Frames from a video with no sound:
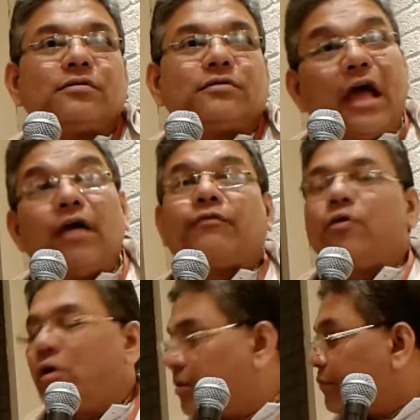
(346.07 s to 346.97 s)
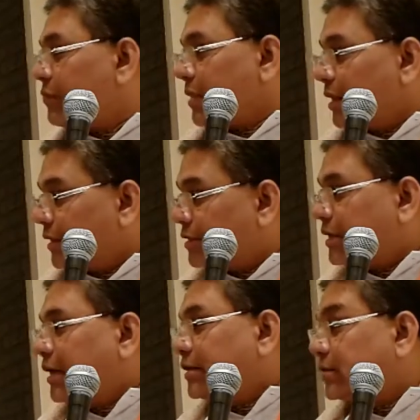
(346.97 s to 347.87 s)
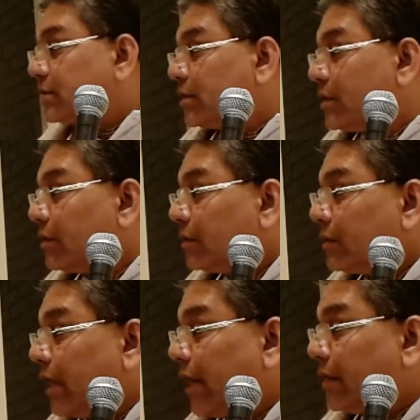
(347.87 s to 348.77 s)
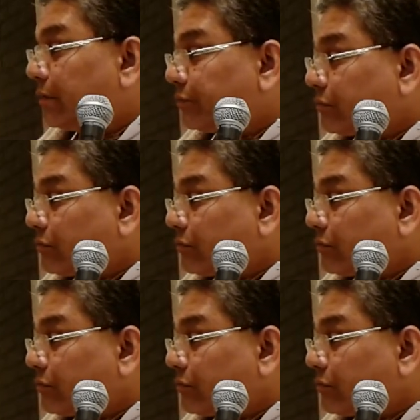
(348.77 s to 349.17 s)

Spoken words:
Therefore, he says that